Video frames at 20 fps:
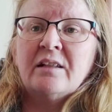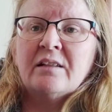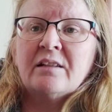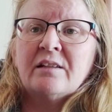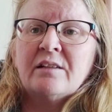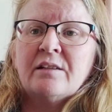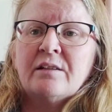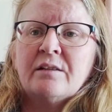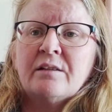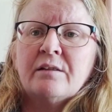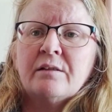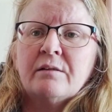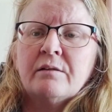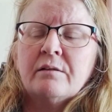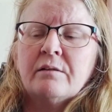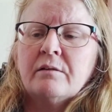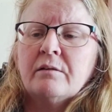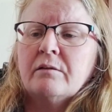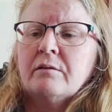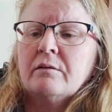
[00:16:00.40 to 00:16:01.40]
it's
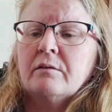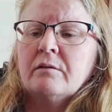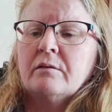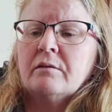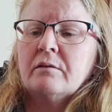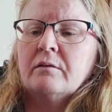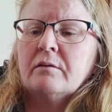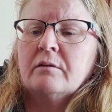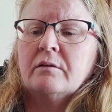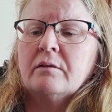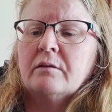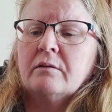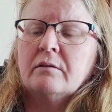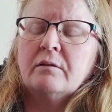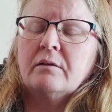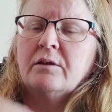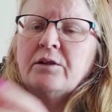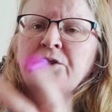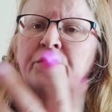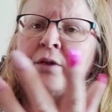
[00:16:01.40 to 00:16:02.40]

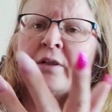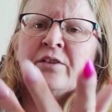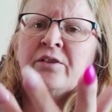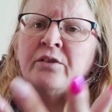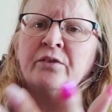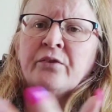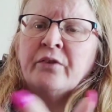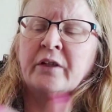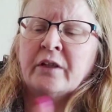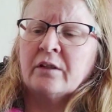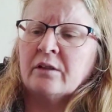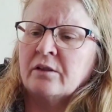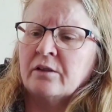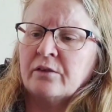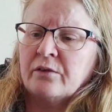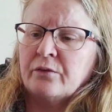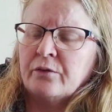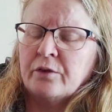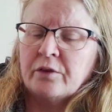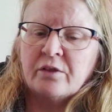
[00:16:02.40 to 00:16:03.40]
shreds your
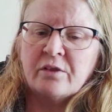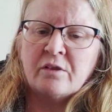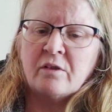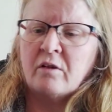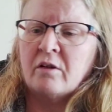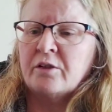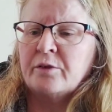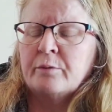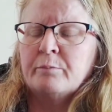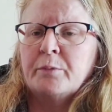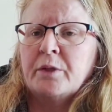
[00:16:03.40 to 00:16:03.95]
fingers for a start.